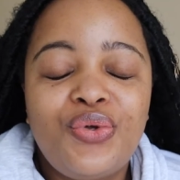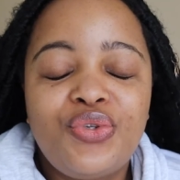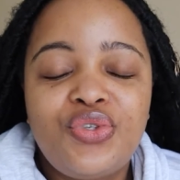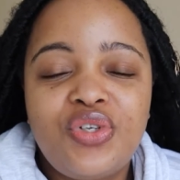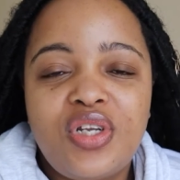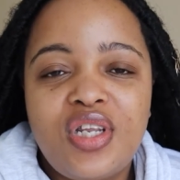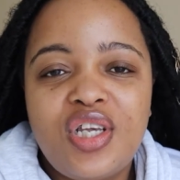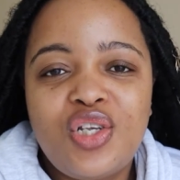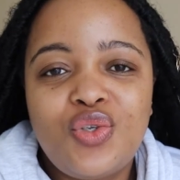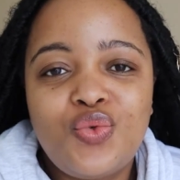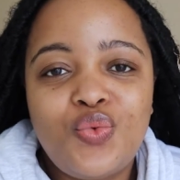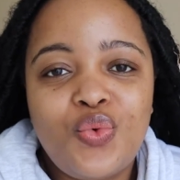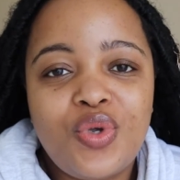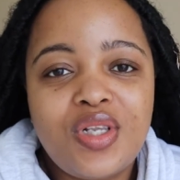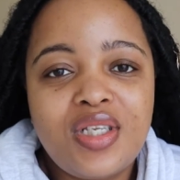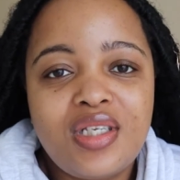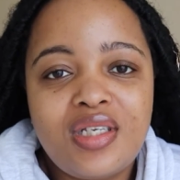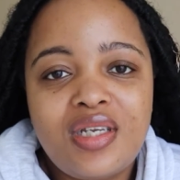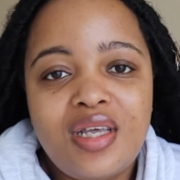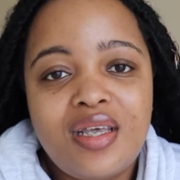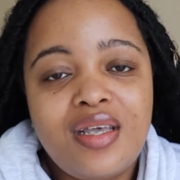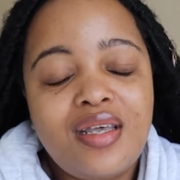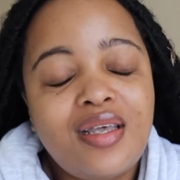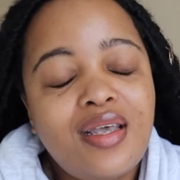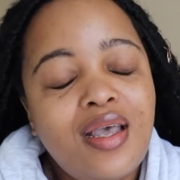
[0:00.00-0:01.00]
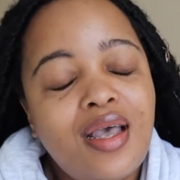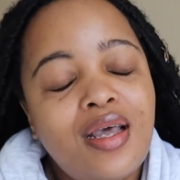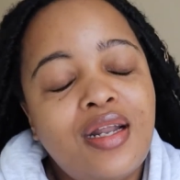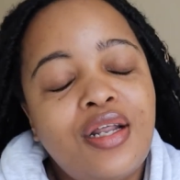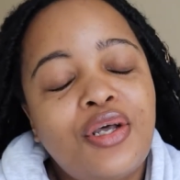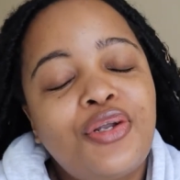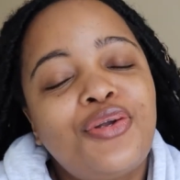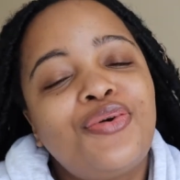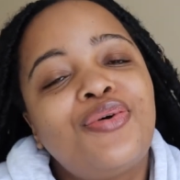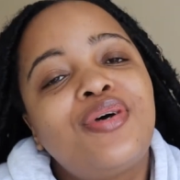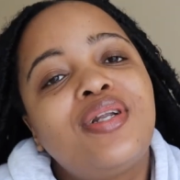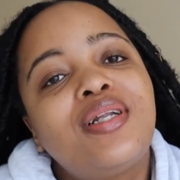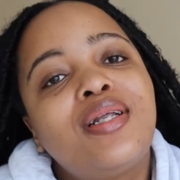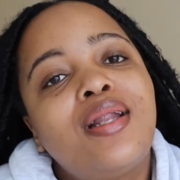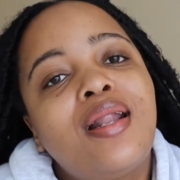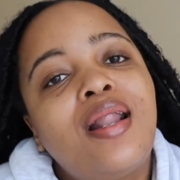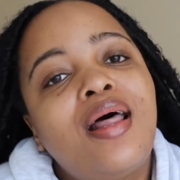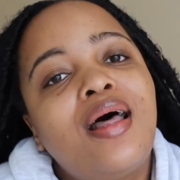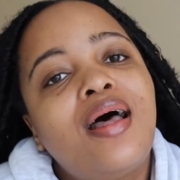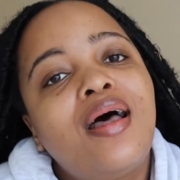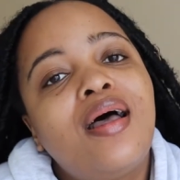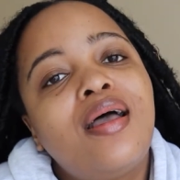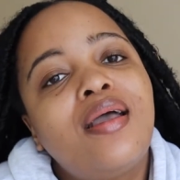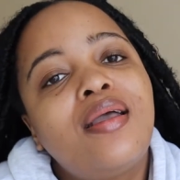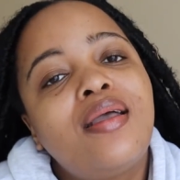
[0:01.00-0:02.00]
Today's Wednesday, and I don't want to
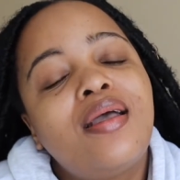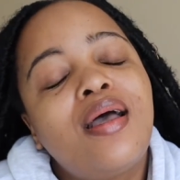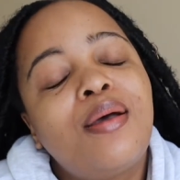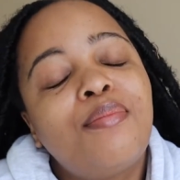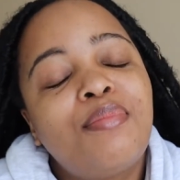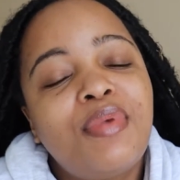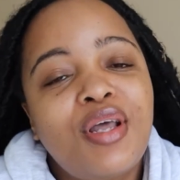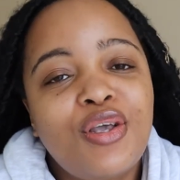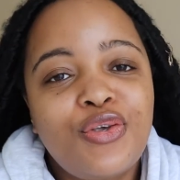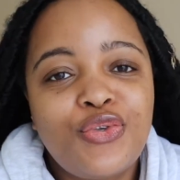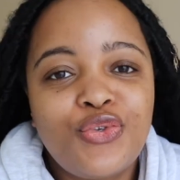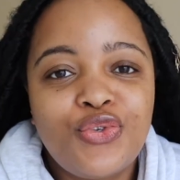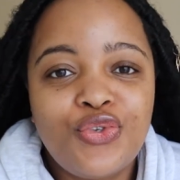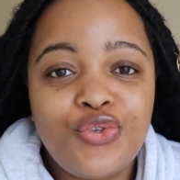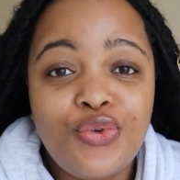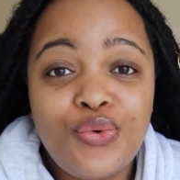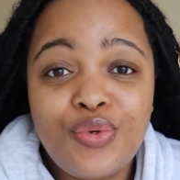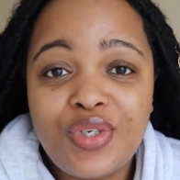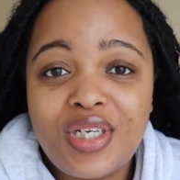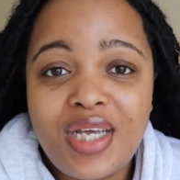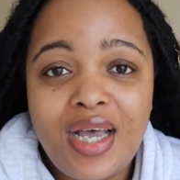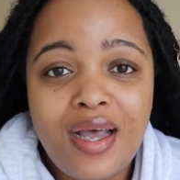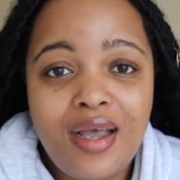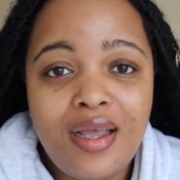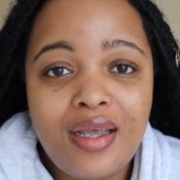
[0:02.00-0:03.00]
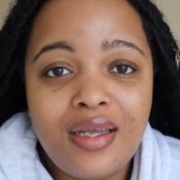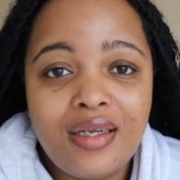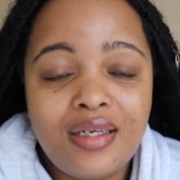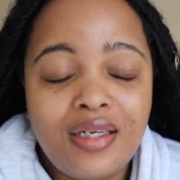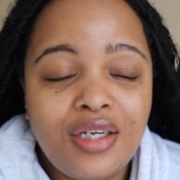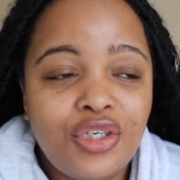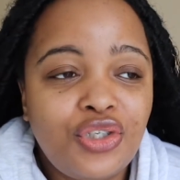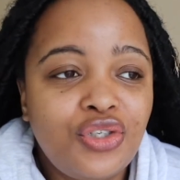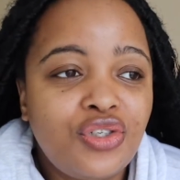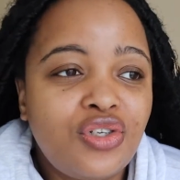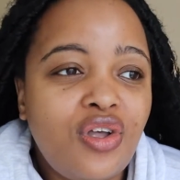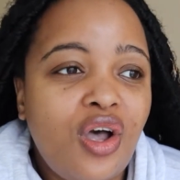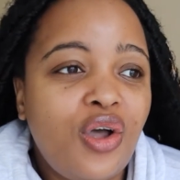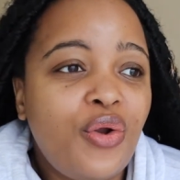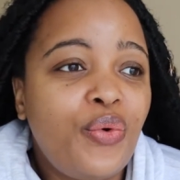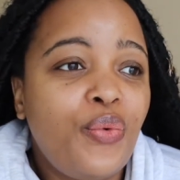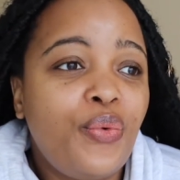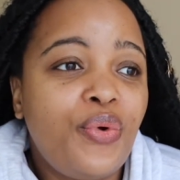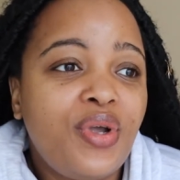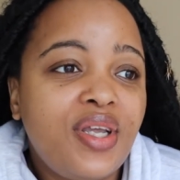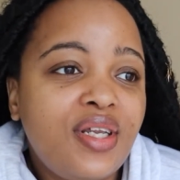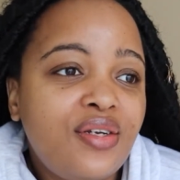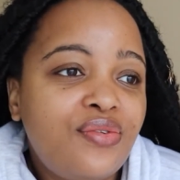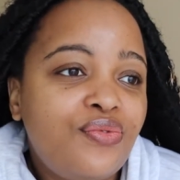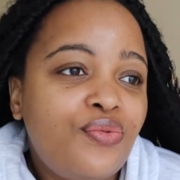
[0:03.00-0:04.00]
lie, I'm like so tired. I just can't
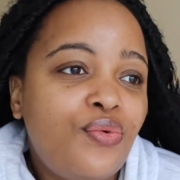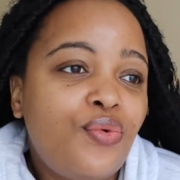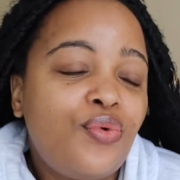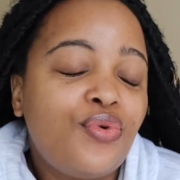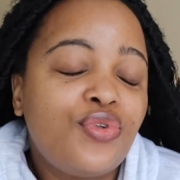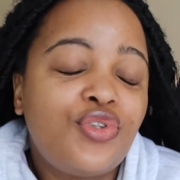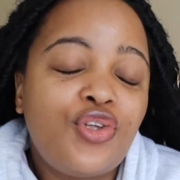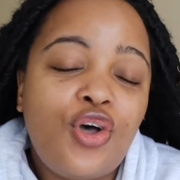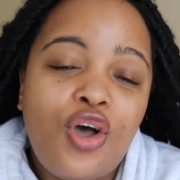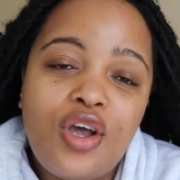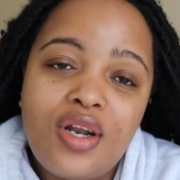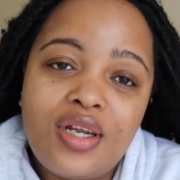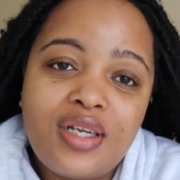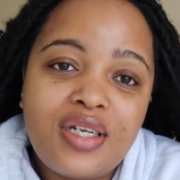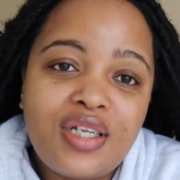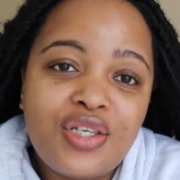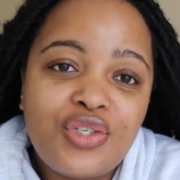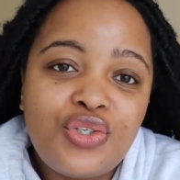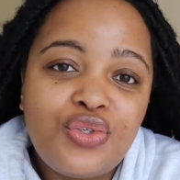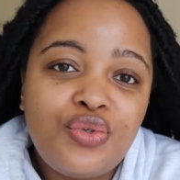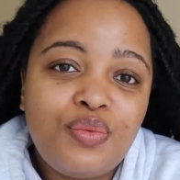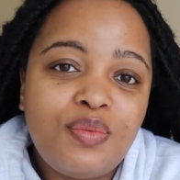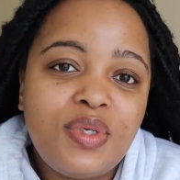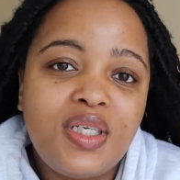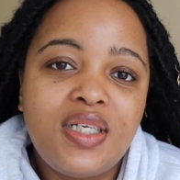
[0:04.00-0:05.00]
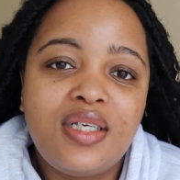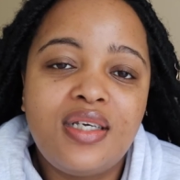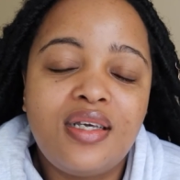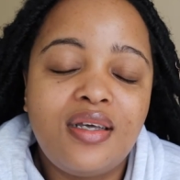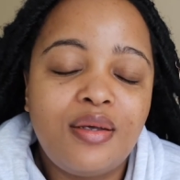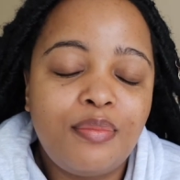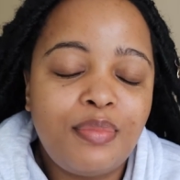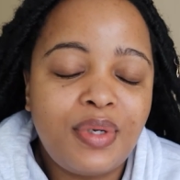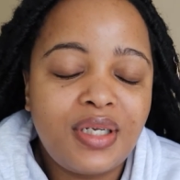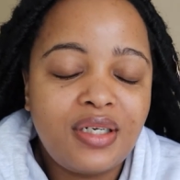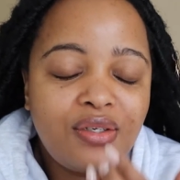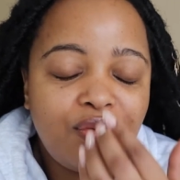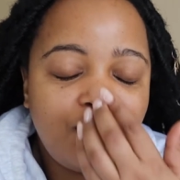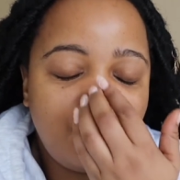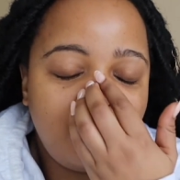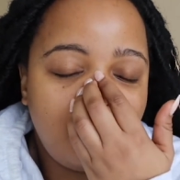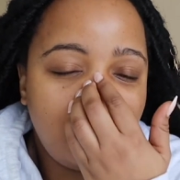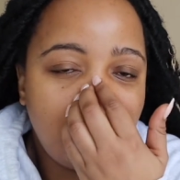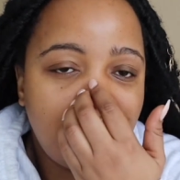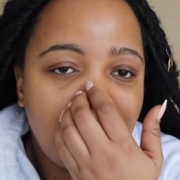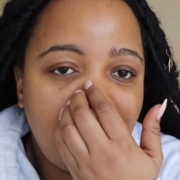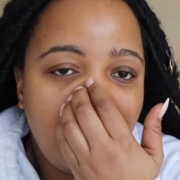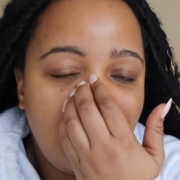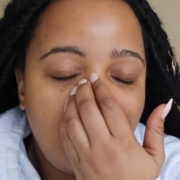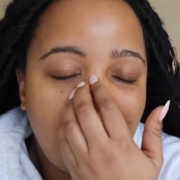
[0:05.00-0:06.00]
wait for the holidays to be here, but it
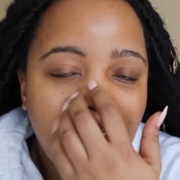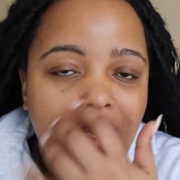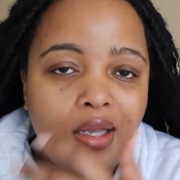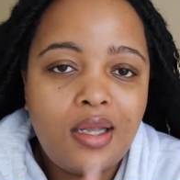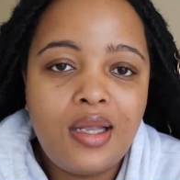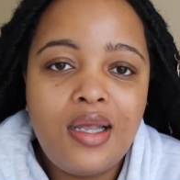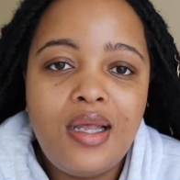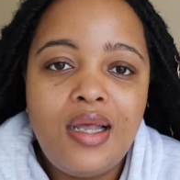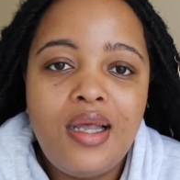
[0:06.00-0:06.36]
feels like